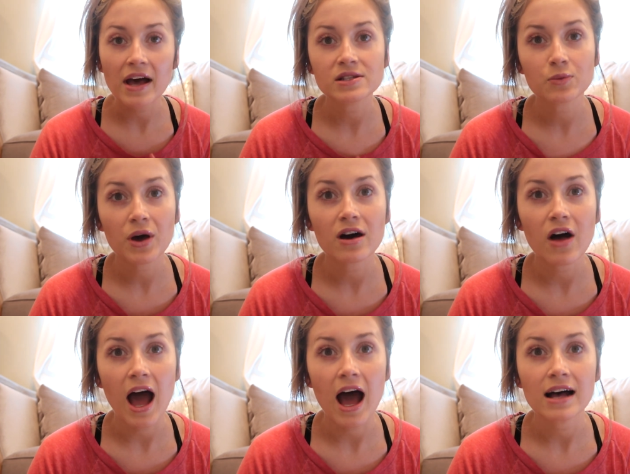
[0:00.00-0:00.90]
as
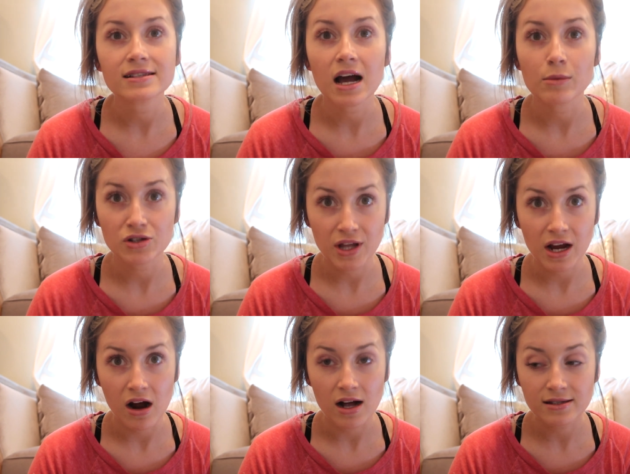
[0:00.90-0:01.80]
well as how much they
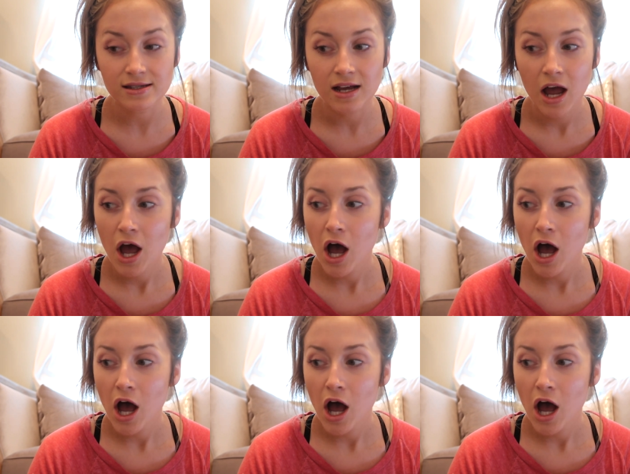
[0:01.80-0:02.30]
cost.